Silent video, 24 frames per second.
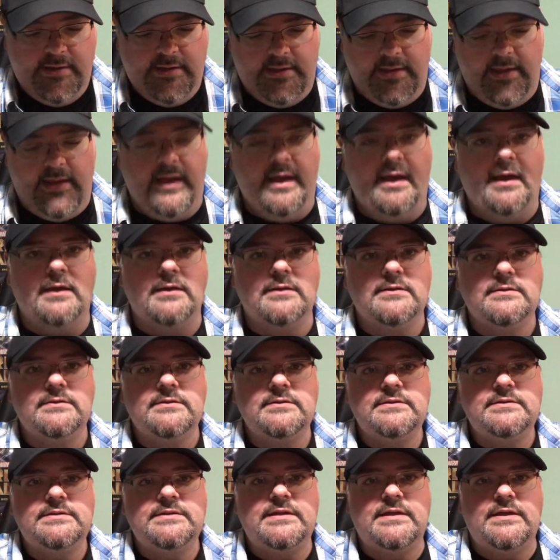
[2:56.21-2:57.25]
Uh,
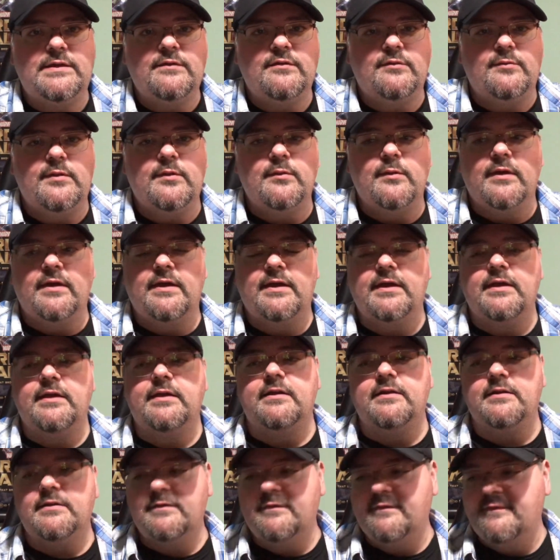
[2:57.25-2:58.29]
excuse me while I
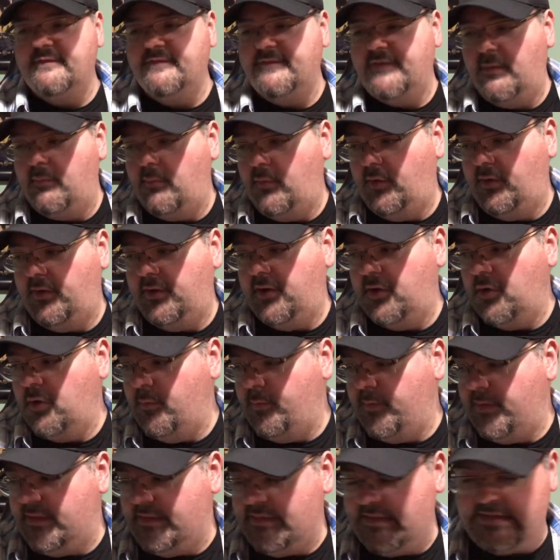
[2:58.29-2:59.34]
fumble to
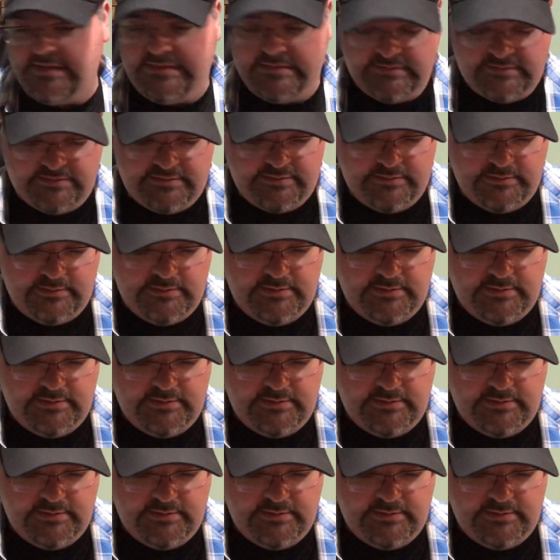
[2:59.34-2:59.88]
open this.